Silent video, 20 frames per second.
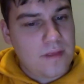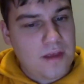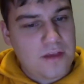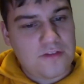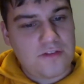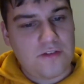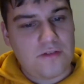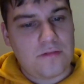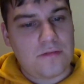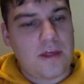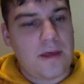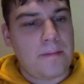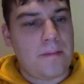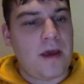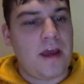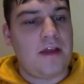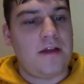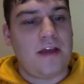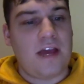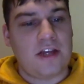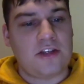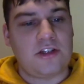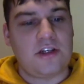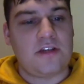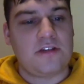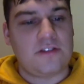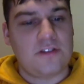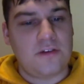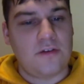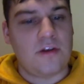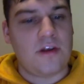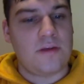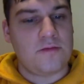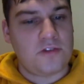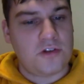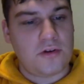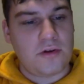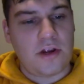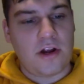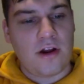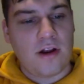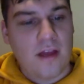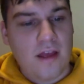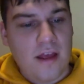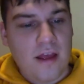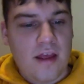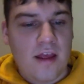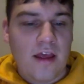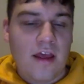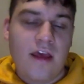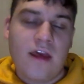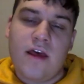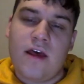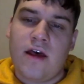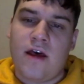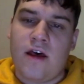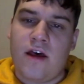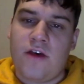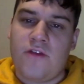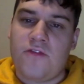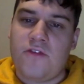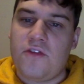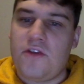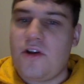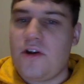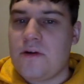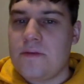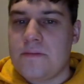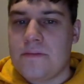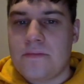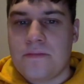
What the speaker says: So that might actually still come true here, for there.